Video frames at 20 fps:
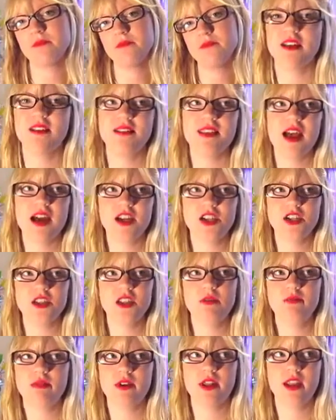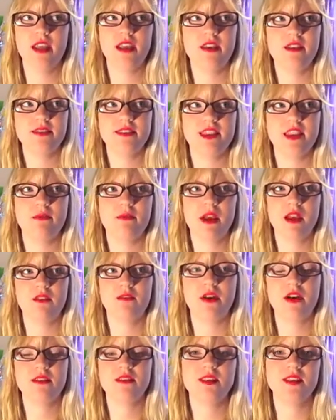It's actually pretty easy to make
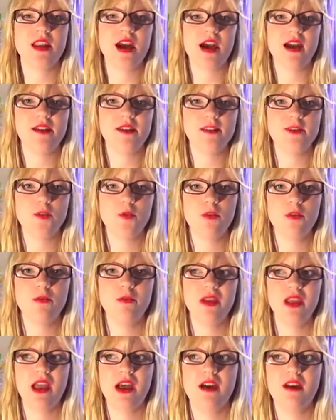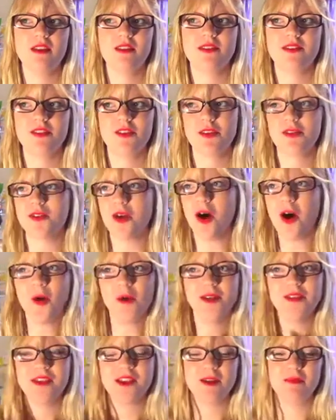friends in high school because there's
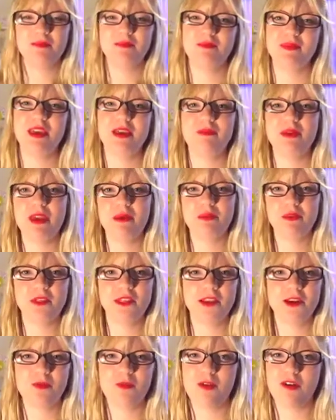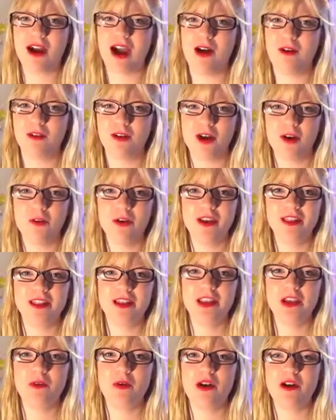always going to be people that are more outgoing
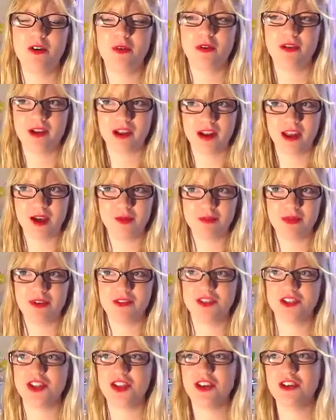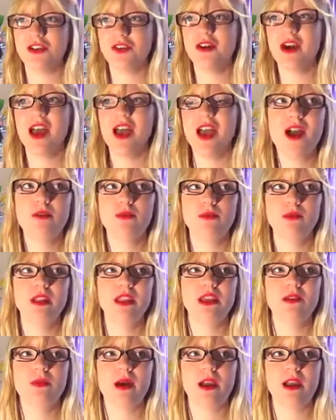than you are who are going to approach you. I
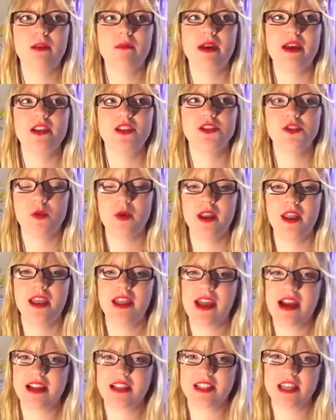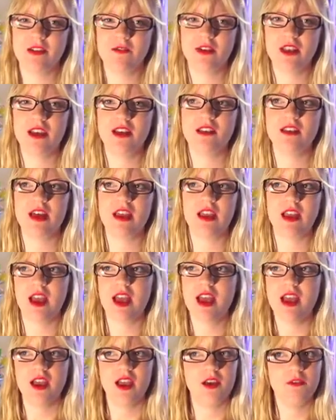really recommend joining an activity. Like,
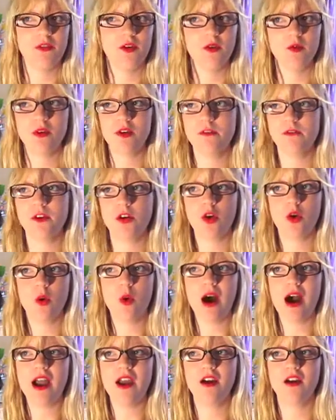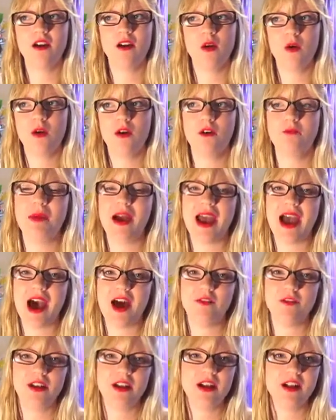if it weren't for choir or my
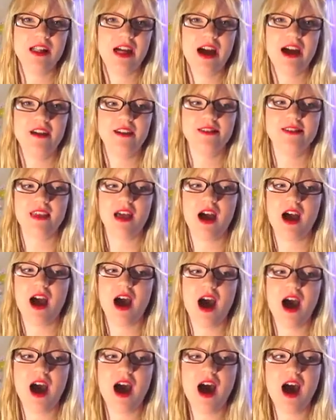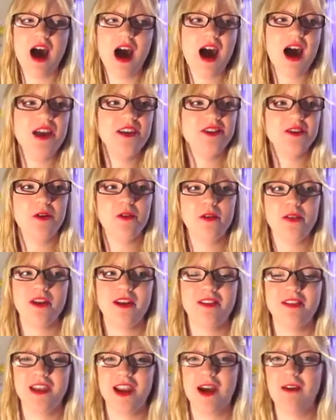Avid class, I don't
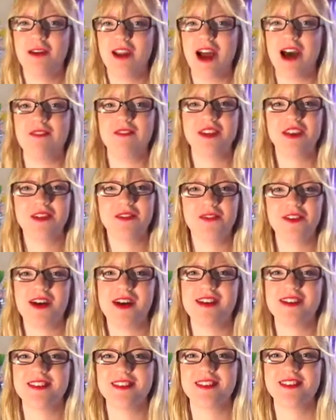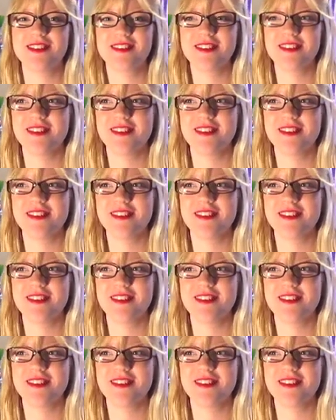think that I would have any friends.